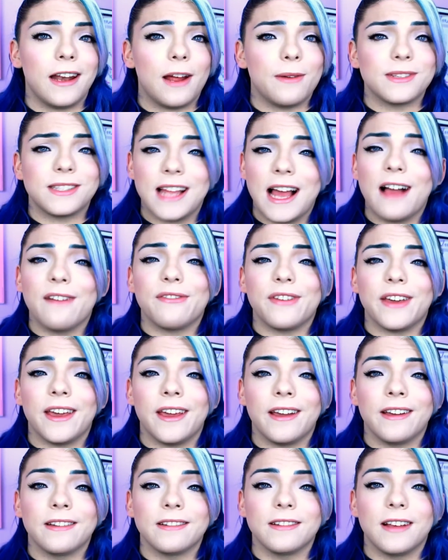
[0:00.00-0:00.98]
and I was
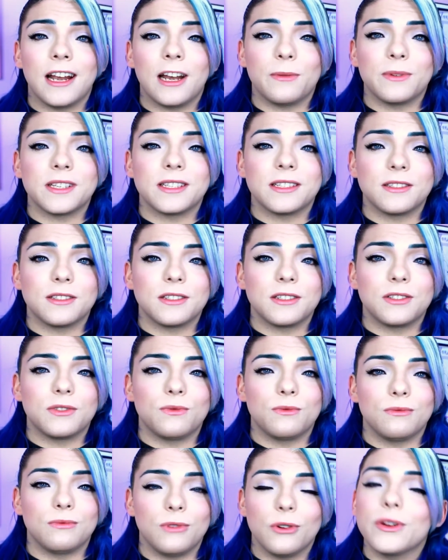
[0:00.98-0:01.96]
laughing, and it was
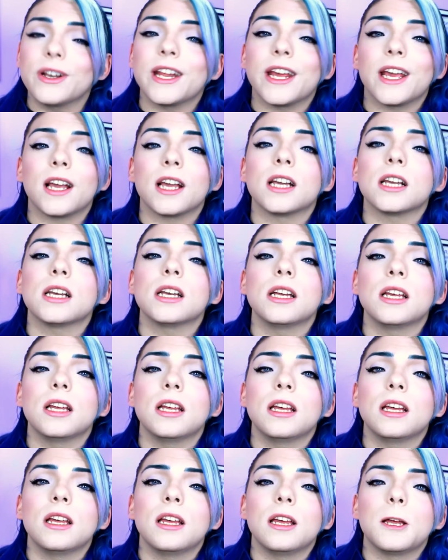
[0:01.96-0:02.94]
ruining
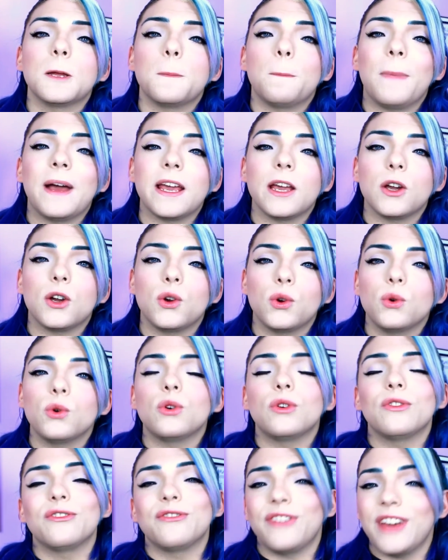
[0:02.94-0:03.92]
my
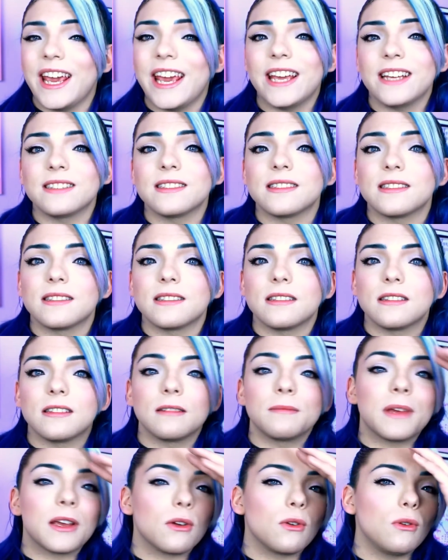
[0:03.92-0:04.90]
cool face,
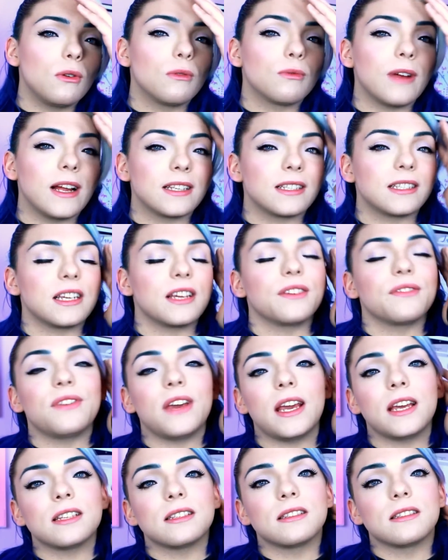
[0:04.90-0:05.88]
my cool resting
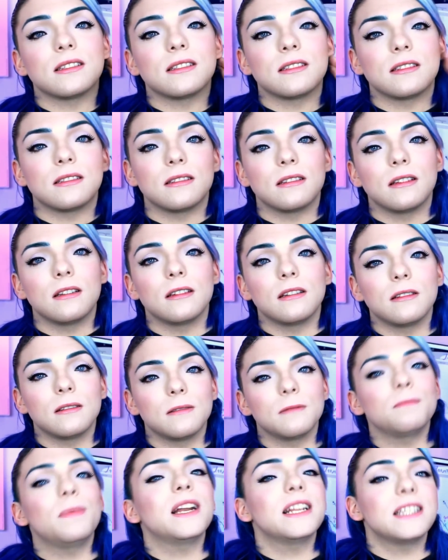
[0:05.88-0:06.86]
face.
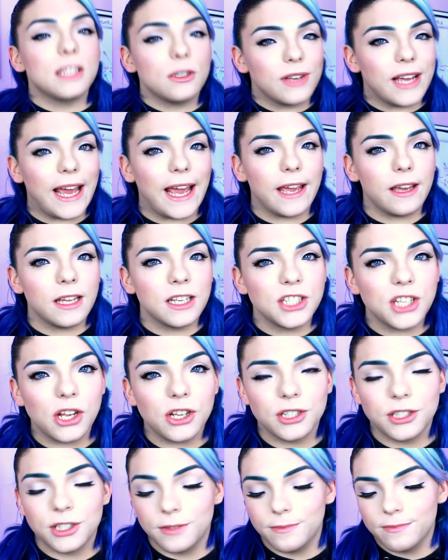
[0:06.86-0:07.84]
But it's okay.
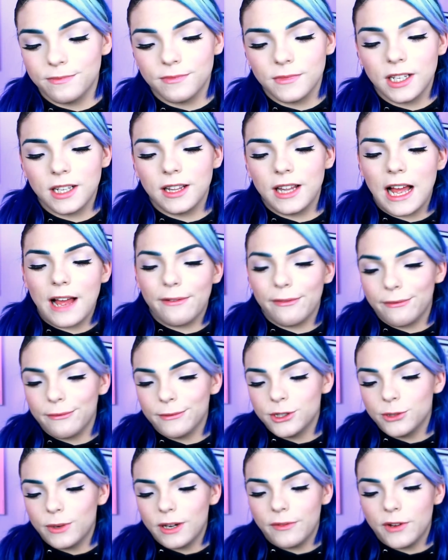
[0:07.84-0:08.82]
Indulge. laugh,
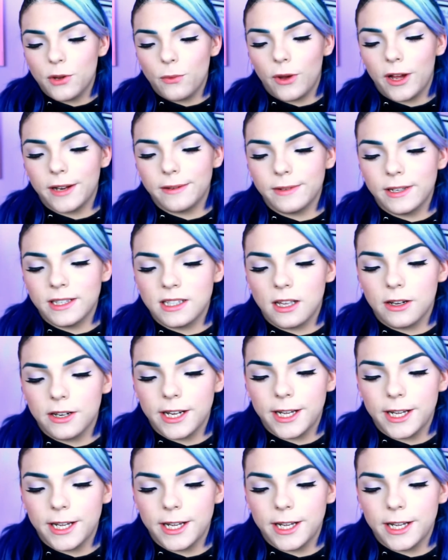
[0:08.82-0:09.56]
do whatever you want, it's all